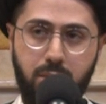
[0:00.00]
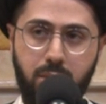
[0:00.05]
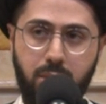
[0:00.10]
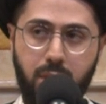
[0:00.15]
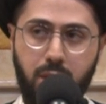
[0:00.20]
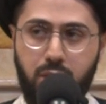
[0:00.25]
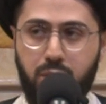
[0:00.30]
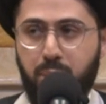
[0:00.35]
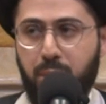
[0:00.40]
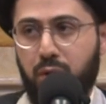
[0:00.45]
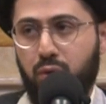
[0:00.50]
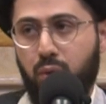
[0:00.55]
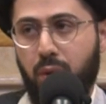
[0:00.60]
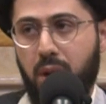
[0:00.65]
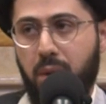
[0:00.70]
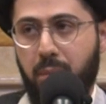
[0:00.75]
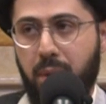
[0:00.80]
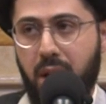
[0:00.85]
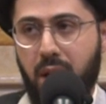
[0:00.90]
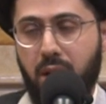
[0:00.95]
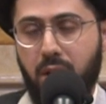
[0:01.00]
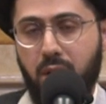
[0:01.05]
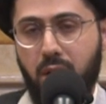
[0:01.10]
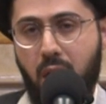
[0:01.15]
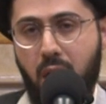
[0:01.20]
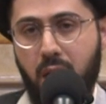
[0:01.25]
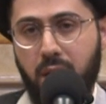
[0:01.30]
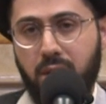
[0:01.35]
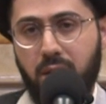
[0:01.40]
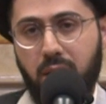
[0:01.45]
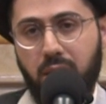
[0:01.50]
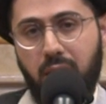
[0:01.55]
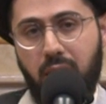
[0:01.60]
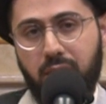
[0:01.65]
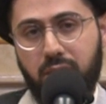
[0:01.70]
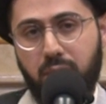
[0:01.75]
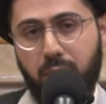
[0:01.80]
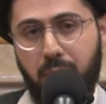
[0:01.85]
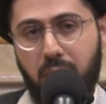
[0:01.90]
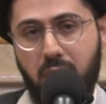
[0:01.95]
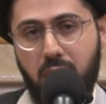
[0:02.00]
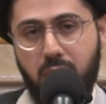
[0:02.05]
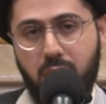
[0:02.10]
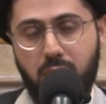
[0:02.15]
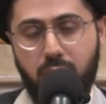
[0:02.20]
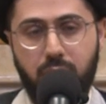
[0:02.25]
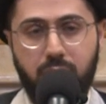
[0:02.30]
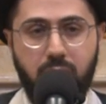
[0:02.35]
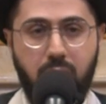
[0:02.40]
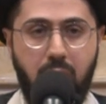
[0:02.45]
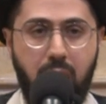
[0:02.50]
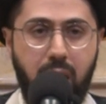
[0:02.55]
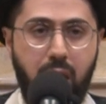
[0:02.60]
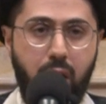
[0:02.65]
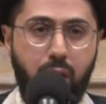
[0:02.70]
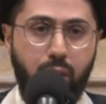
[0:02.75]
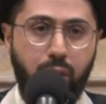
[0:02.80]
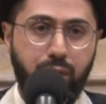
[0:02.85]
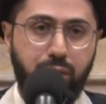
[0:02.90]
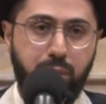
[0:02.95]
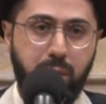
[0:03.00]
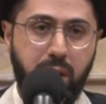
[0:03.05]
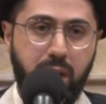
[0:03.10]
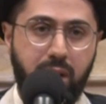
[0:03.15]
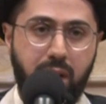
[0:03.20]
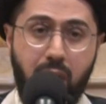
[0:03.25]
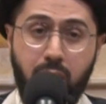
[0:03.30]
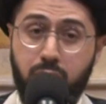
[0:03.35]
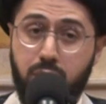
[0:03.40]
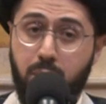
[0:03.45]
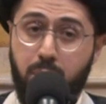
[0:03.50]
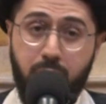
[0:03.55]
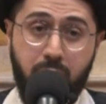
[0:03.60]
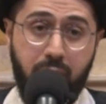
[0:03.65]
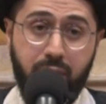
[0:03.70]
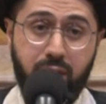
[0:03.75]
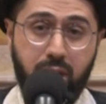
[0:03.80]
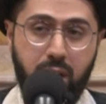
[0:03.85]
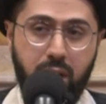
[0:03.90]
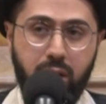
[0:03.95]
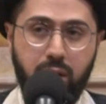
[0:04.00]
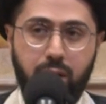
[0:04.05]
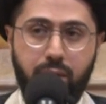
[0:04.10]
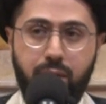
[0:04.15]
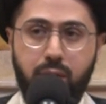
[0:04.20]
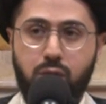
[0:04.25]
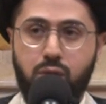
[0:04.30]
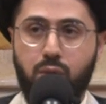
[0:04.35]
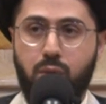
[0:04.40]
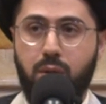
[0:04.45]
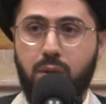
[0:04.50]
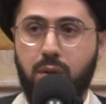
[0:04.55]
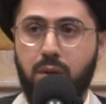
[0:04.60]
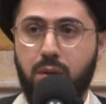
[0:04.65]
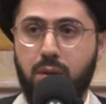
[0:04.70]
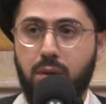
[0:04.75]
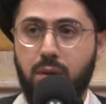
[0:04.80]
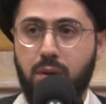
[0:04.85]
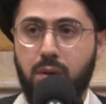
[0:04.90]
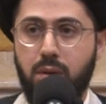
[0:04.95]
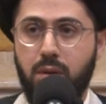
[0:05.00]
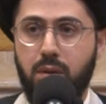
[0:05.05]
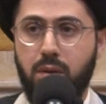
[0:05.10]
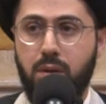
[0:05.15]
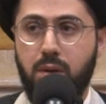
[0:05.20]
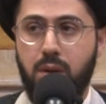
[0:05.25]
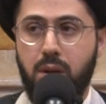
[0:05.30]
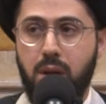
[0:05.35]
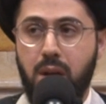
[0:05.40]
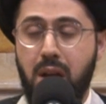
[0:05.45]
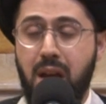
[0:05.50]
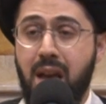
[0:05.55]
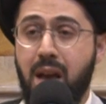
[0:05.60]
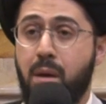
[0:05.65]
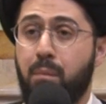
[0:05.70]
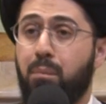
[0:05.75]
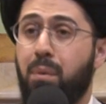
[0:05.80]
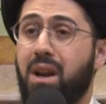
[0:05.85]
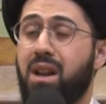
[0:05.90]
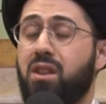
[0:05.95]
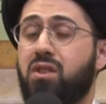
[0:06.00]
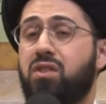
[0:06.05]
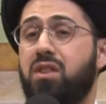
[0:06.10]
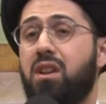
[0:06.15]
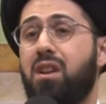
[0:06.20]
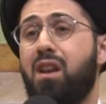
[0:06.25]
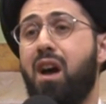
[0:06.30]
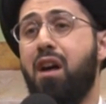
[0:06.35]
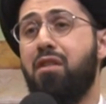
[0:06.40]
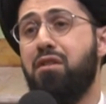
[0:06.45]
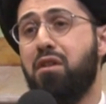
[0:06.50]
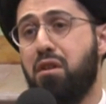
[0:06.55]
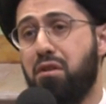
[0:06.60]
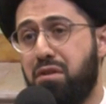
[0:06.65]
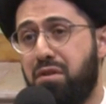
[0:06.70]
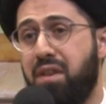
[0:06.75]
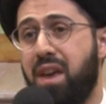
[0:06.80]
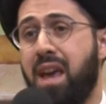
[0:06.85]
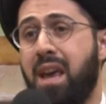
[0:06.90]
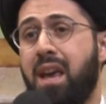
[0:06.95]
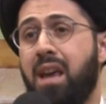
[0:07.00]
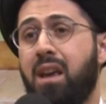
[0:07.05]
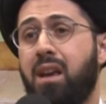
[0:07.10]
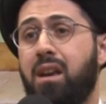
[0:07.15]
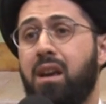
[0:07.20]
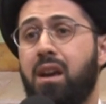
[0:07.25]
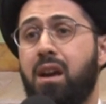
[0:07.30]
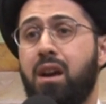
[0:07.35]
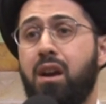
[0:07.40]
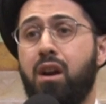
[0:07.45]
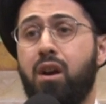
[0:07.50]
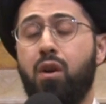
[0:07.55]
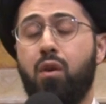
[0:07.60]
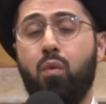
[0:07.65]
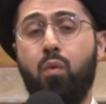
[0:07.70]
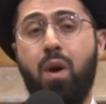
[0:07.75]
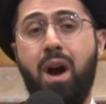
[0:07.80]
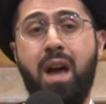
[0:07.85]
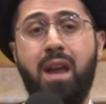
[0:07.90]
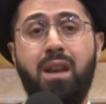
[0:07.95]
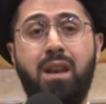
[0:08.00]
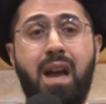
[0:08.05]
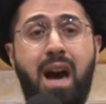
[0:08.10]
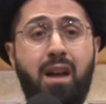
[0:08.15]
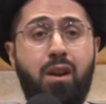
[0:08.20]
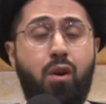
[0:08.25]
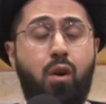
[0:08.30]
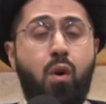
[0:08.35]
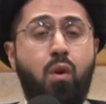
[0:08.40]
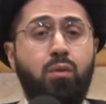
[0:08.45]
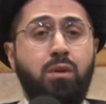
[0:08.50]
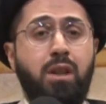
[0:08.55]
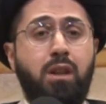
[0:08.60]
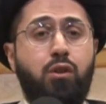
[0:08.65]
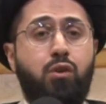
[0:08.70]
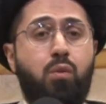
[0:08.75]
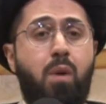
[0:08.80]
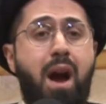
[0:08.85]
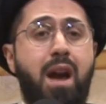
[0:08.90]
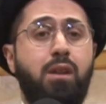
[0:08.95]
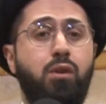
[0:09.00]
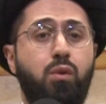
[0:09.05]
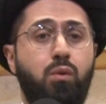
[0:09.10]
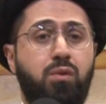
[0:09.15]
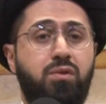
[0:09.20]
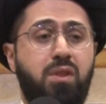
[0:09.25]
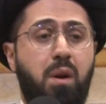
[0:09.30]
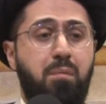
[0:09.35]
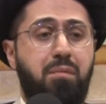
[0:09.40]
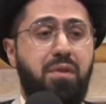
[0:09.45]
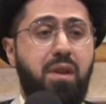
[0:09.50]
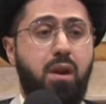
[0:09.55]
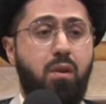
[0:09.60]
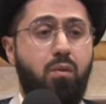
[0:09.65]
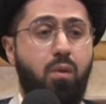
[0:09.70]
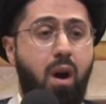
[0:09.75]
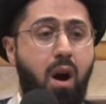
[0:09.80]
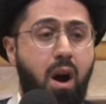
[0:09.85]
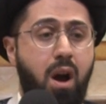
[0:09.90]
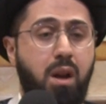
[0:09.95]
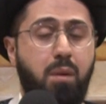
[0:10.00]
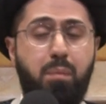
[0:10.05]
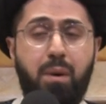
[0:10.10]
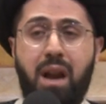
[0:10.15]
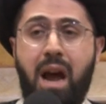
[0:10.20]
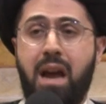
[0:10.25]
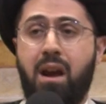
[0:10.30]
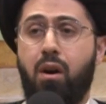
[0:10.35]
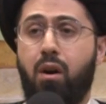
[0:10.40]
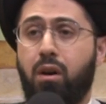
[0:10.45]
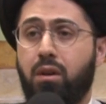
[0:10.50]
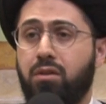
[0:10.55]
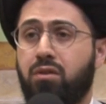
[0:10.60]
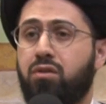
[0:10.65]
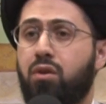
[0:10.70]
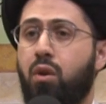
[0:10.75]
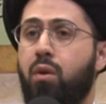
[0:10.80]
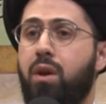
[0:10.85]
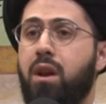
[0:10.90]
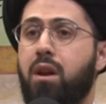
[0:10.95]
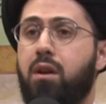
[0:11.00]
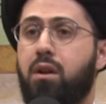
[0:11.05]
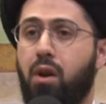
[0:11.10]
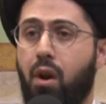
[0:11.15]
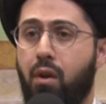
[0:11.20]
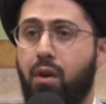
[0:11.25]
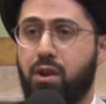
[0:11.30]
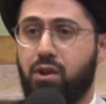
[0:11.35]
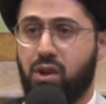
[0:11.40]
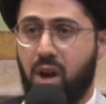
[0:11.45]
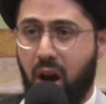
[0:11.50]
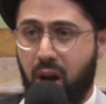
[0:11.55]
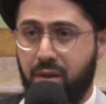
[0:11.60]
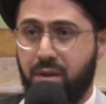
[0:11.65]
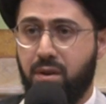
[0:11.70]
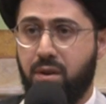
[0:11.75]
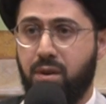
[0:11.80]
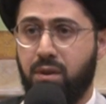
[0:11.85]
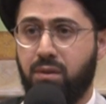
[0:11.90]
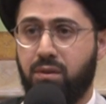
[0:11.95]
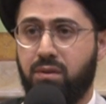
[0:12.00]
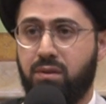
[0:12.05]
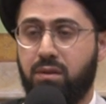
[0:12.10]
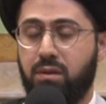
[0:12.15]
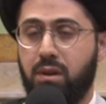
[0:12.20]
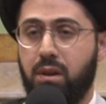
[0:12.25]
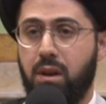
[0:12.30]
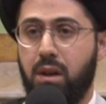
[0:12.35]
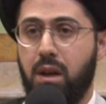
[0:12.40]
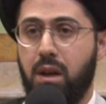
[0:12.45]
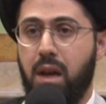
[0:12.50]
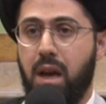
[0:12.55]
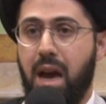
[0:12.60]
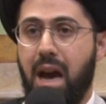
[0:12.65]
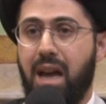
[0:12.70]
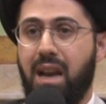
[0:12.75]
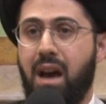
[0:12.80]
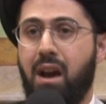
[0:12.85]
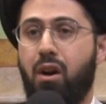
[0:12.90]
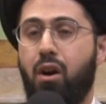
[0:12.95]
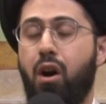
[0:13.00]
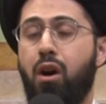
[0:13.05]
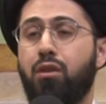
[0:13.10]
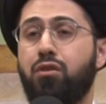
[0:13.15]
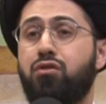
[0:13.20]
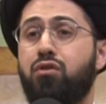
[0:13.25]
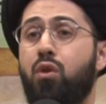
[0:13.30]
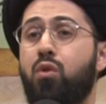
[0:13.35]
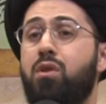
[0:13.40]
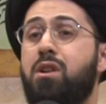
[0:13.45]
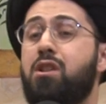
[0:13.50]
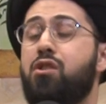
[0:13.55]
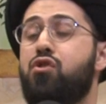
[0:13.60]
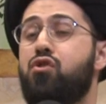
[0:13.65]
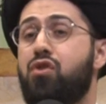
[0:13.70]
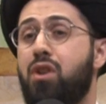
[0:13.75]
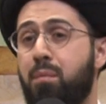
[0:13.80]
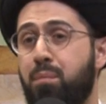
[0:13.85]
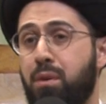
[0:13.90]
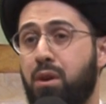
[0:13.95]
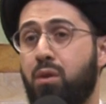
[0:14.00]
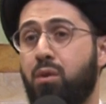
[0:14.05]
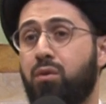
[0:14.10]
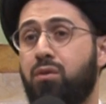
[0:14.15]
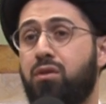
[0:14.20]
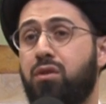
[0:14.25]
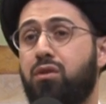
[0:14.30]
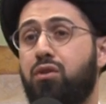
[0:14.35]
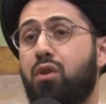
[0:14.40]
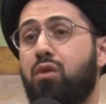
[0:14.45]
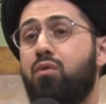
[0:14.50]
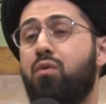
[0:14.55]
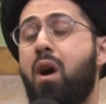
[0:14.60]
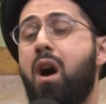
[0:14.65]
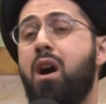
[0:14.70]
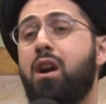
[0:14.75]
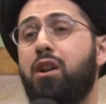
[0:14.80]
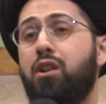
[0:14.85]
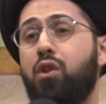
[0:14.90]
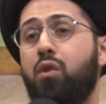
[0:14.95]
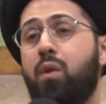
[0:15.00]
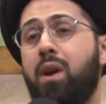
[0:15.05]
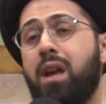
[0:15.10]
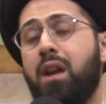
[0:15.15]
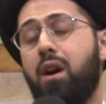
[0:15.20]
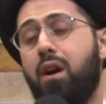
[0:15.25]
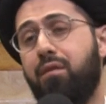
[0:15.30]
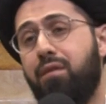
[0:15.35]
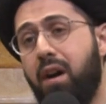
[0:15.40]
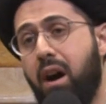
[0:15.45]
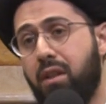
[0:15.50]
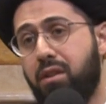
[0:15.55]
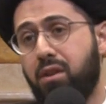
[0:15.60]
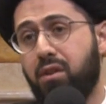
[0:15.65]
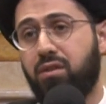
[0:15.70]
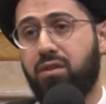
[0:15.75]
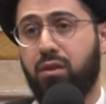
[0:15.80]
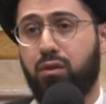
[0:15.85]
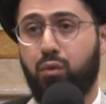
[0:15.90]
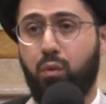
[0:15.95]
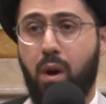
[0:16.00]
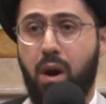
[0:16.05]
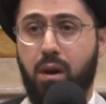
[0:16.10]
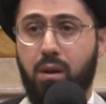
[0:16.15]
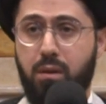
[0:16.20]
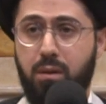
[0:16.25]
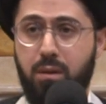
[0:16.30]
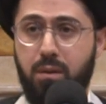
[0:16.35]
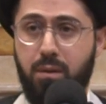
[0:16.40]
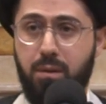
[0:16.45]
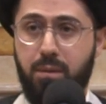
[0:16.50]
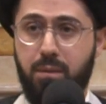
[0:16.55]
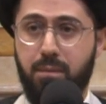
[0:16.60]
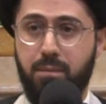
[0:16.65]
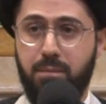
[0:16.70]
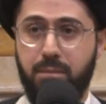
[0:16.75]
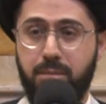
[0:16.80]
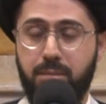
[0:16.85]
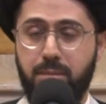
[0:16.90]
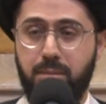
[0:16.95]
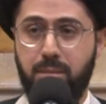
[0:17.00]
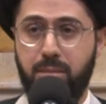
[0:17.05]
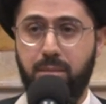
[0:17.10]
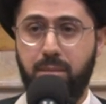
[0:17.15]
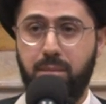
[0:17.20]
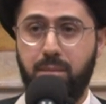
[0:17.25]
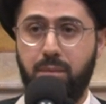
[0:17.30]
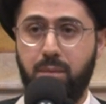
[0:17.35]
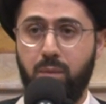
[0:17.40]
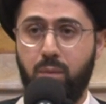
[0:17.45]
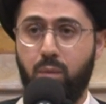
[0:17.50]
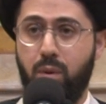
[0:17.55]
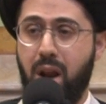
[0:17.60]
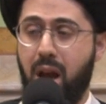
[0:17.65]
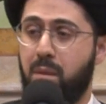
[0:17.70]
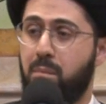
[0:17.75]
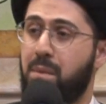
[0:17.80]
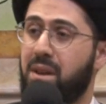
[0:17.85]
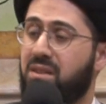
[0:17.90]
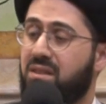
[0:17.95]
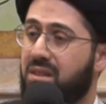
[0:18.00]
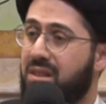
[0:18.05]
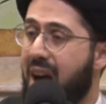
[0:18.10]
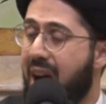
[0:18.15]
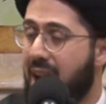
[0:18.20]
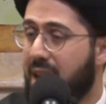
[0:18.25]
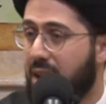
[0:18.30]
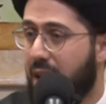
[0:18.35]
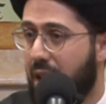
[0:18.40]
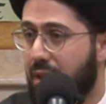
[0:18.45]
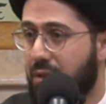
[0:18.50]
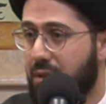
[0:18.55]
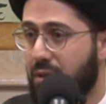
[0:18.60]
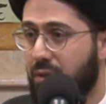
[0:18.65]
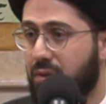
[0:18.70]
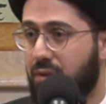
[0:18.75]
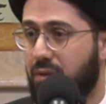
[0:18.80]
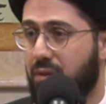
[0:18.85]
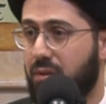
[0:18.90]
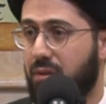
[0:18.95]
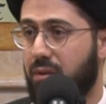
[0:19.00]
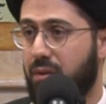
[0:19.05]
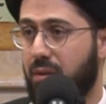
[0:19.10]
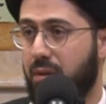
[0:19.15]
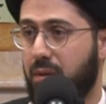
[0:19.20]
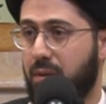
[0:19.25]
It's between me and God. Allah subhanahu wa ta'ala holds me accountable as an individual. But it's another thing when not only do I do something wrong, but I also encourage others and I also contribute to wrongdoing of others as well. When I misguide others,